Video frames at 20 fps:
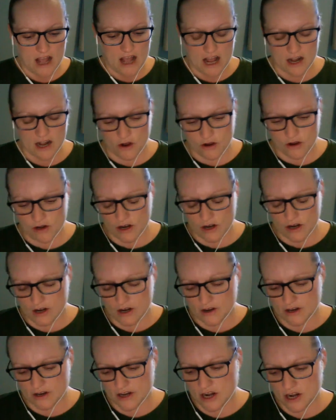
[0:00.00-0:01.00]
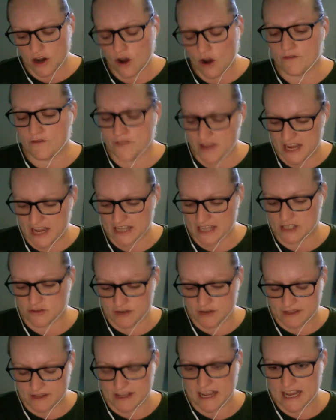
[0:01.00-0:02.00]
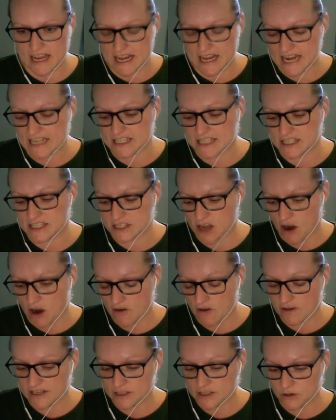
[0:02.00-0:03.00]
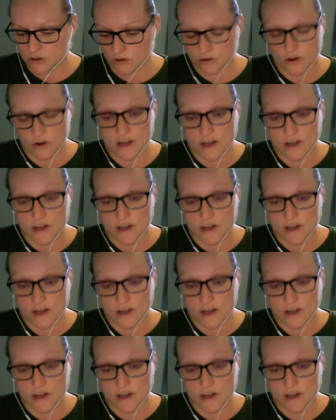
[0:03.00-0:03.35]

a lot of the history that is currently taught,